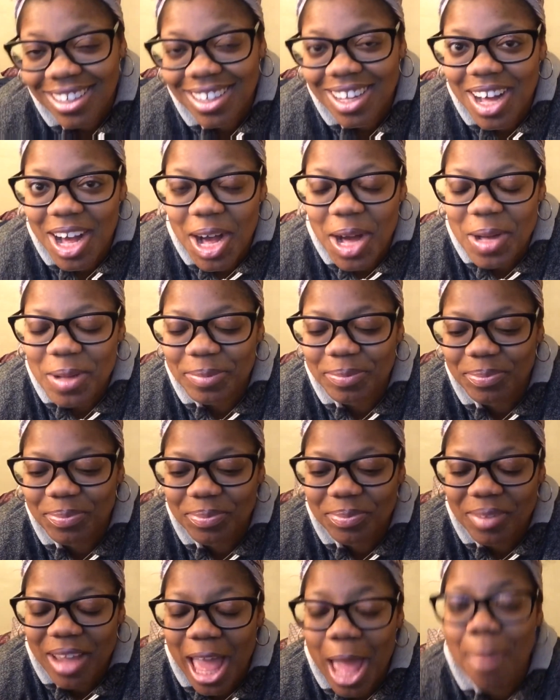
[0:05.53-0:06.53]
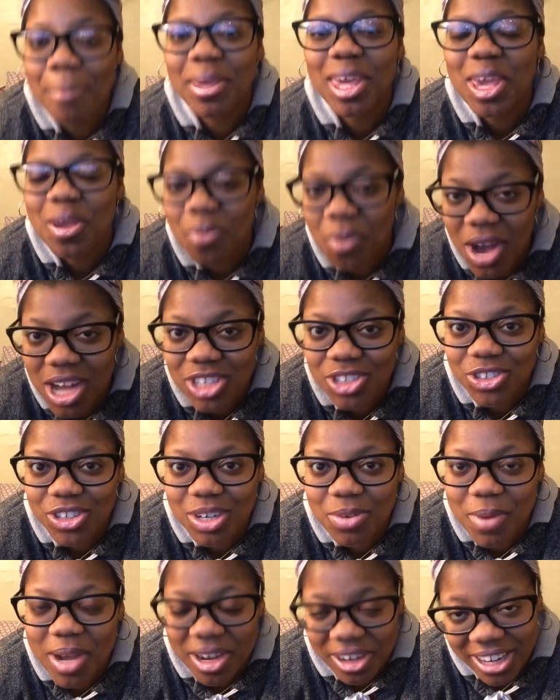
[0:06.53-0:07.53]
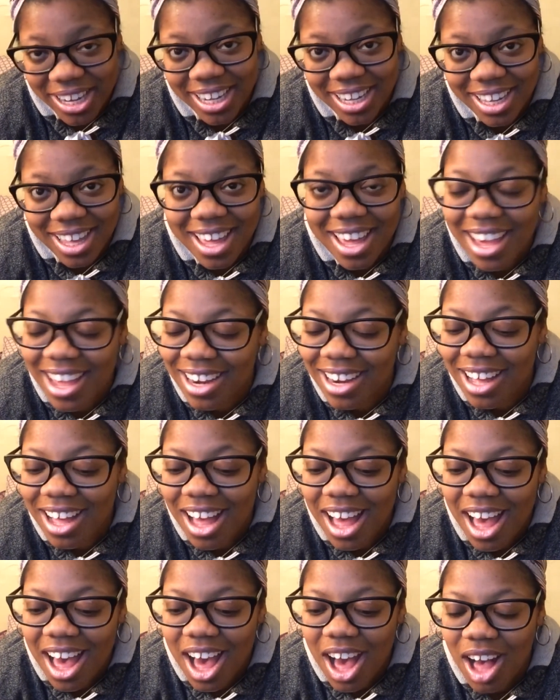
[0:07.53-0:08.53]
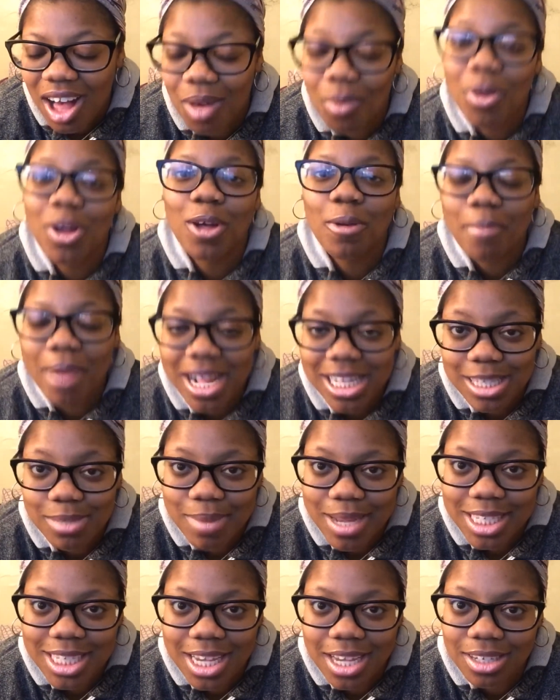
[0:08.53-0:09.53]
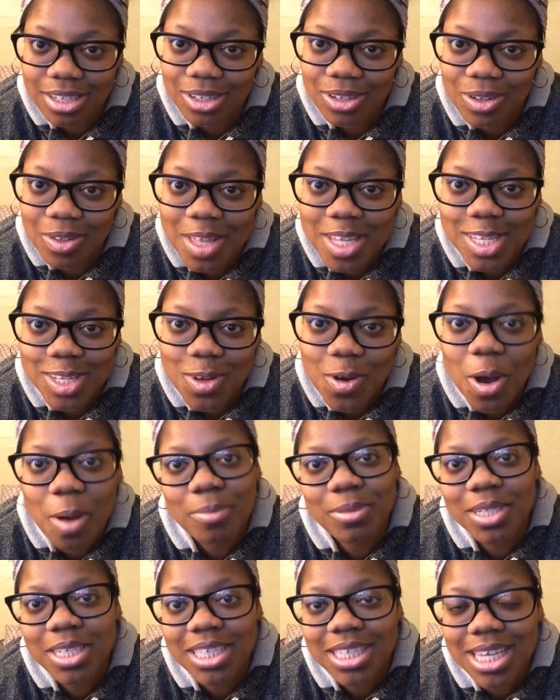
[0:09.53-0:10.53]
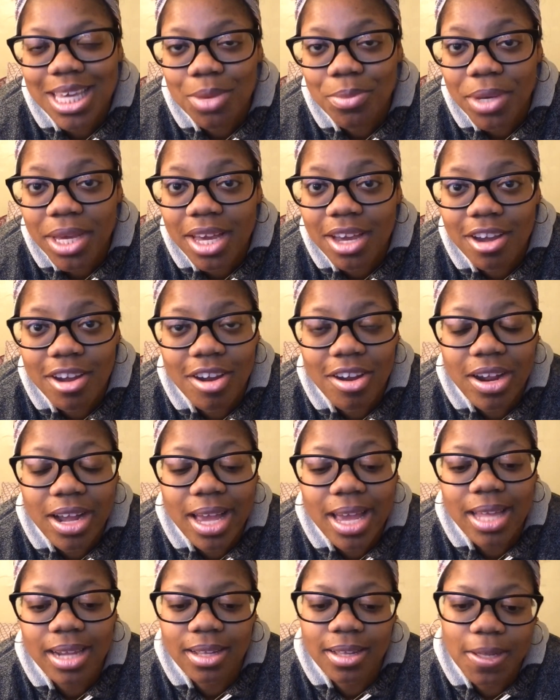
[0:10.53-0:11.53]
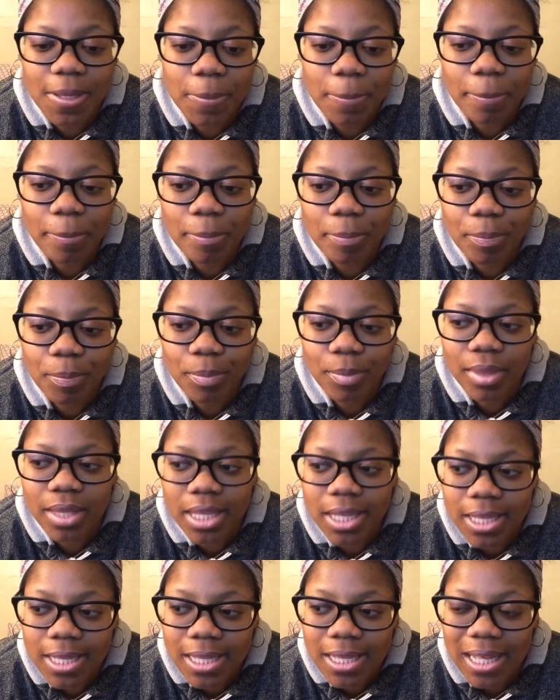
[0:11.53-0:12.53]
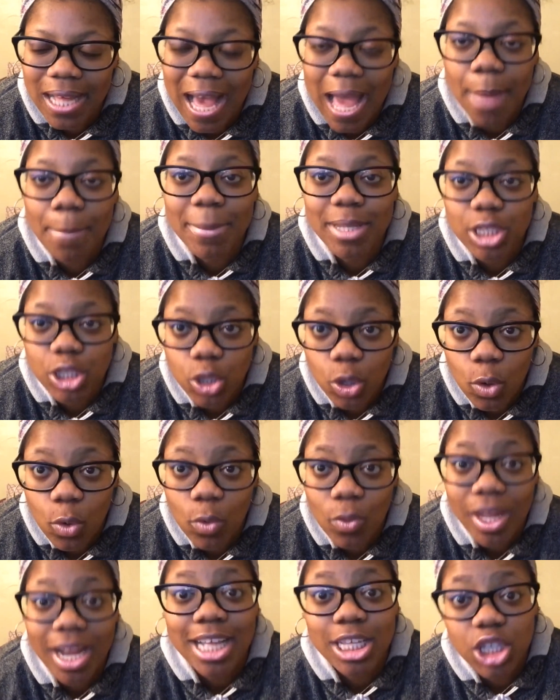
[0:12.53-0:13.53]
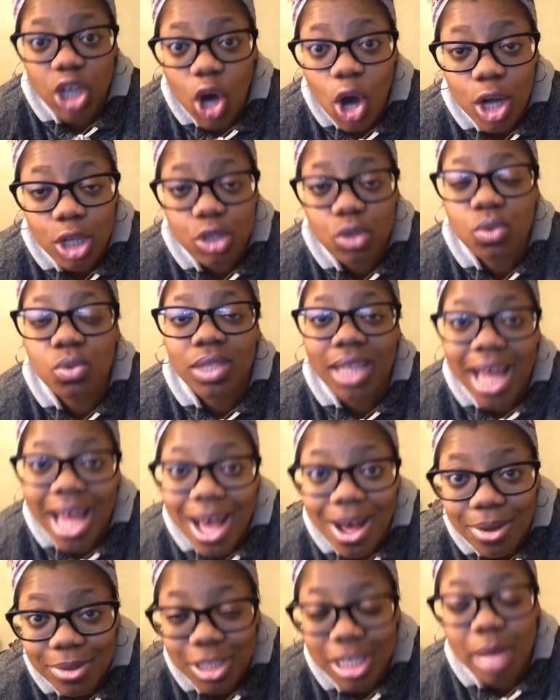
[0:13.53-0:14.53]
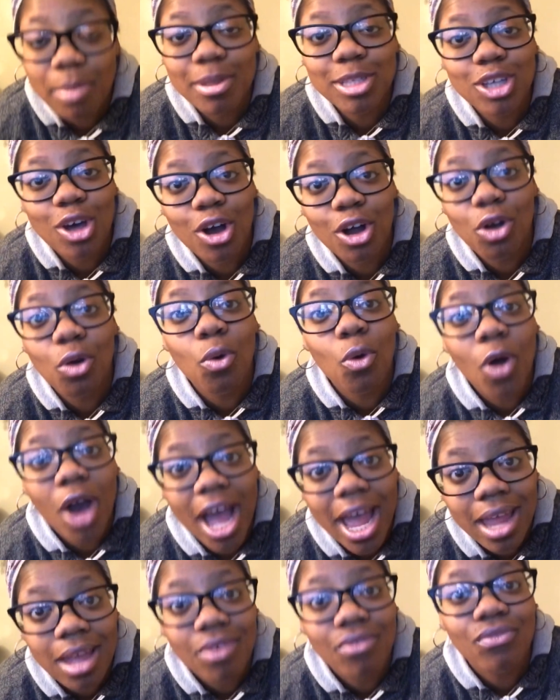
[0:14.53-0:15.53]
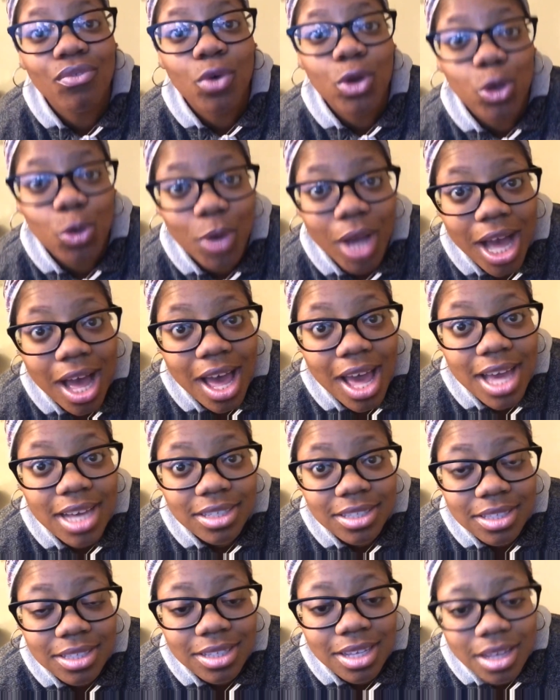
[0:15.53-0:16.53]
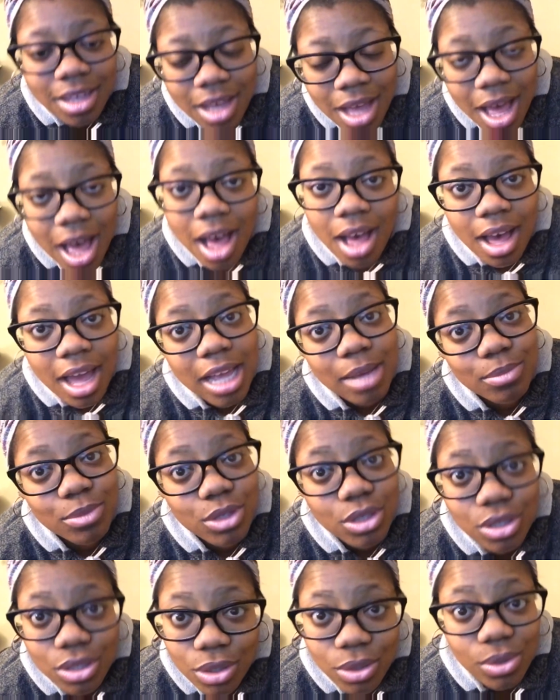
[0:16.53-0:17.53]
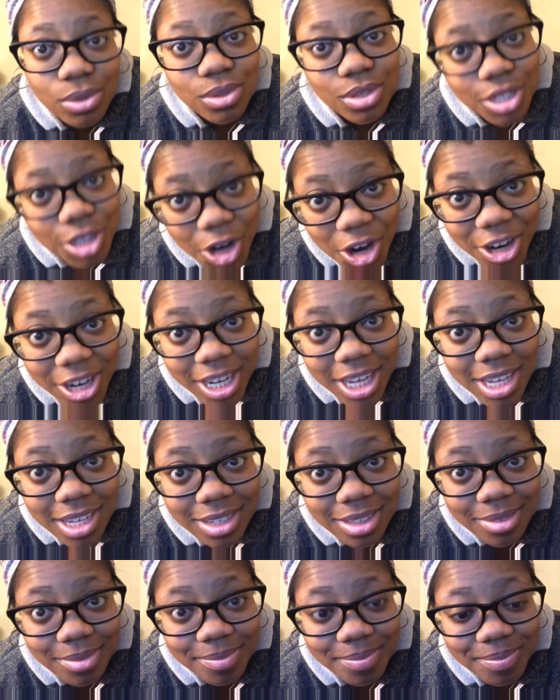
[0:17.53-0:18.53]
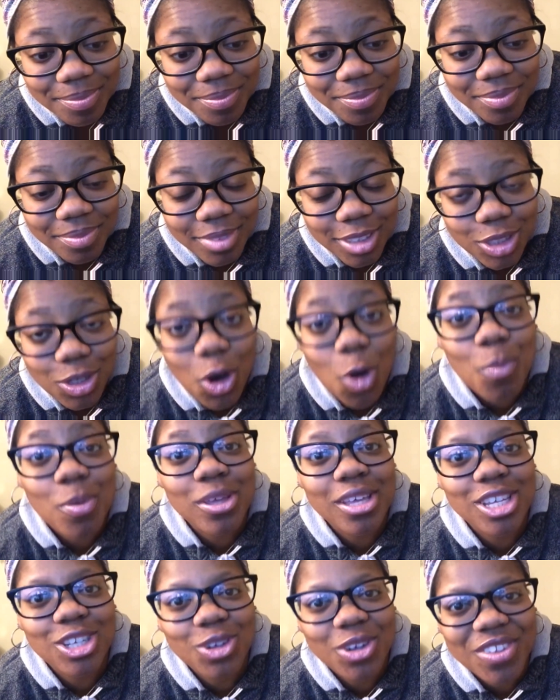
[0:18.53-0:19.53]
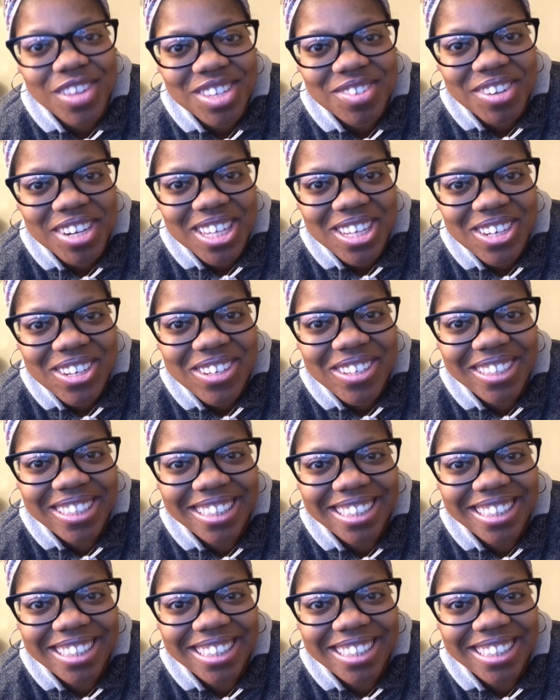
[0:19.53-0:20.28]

I'm Kiwandra Waring, and welcome back to my channel. This is Omg's Kiwi here, and I've been told that I talk too loud, so I'm gonna talk quiet for you guys. I am so sorry. So I hope you enjoy this video.